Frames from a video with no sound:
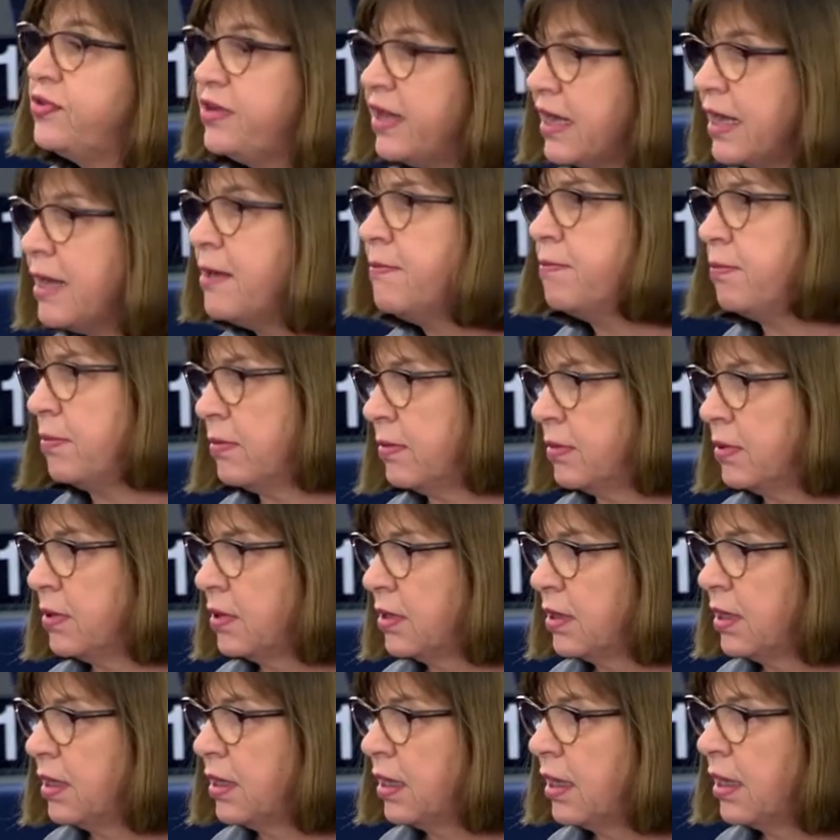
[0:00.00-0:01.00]
have the
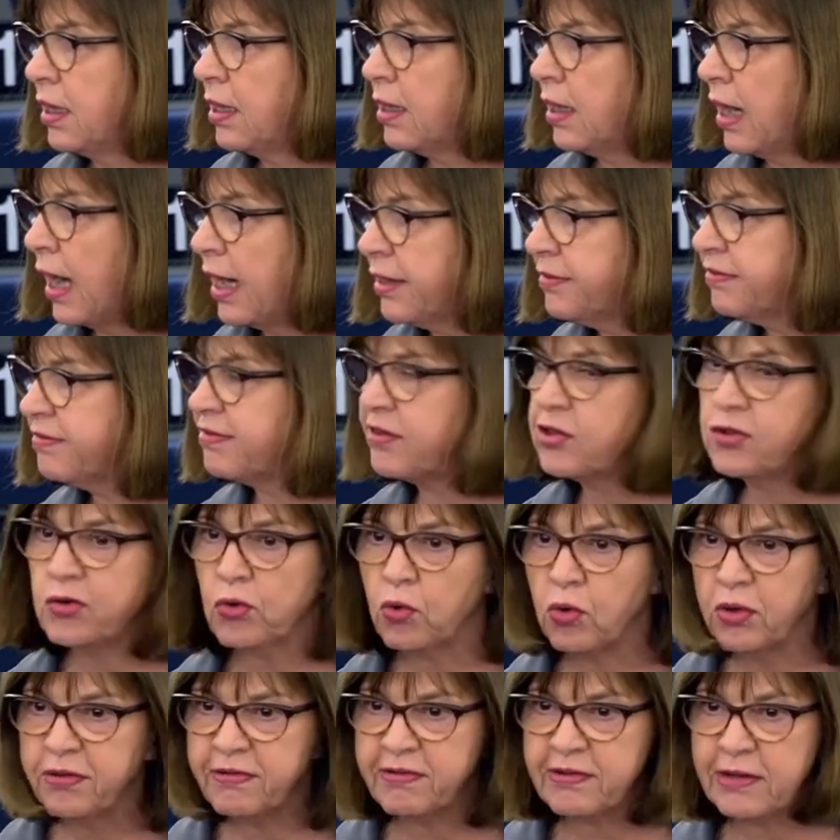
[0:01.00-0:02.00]
prospect
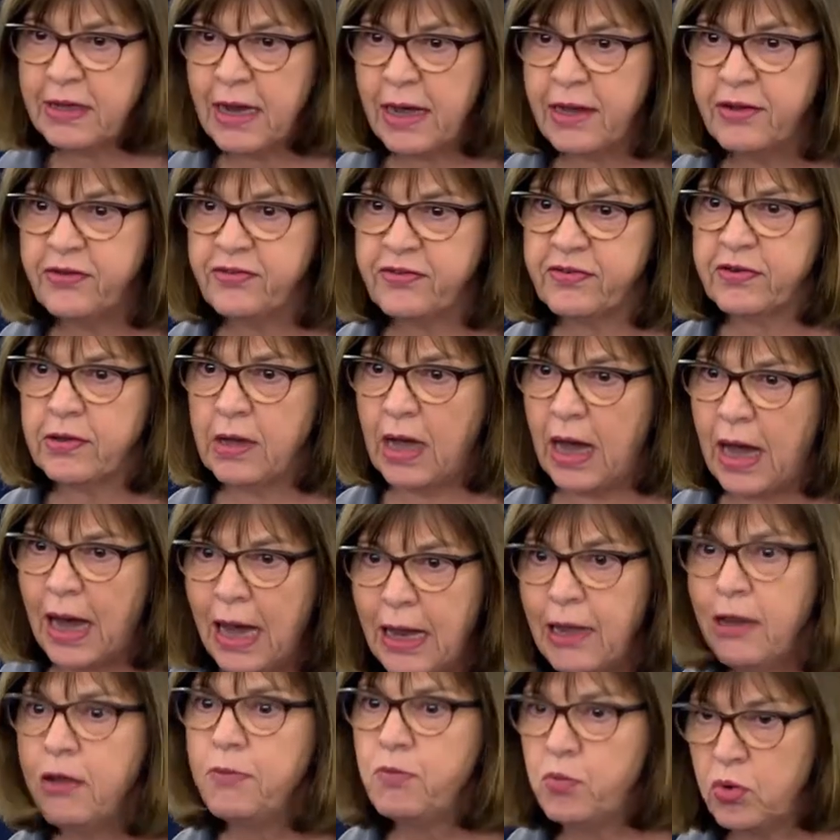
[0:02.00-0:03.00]
of the E U at the
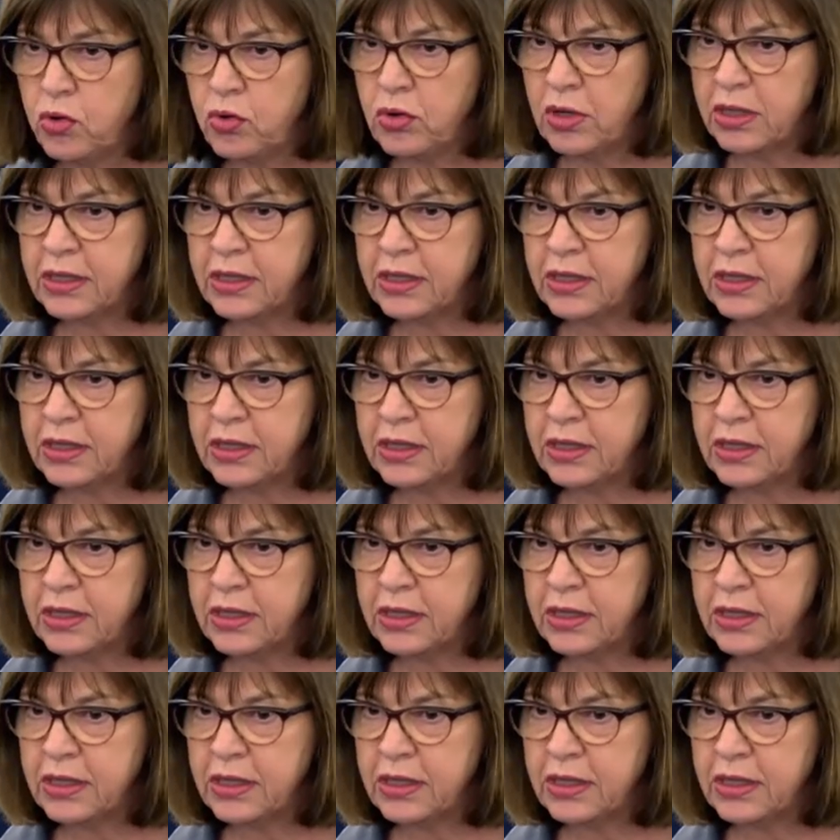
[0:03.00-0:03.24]
end of it,